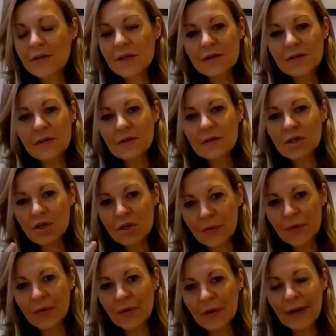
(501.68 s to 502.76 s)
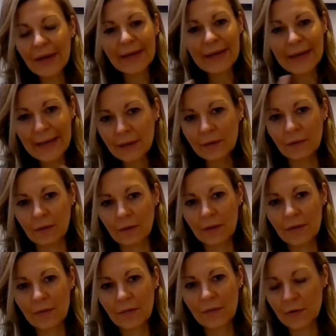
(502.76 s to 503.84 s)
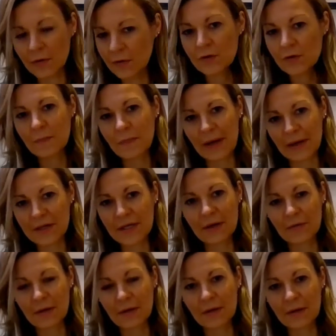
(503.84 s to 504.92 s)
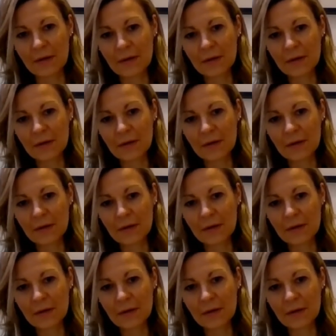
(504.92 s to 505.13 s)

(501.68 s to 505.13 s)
Does sugar kill the good bacteria?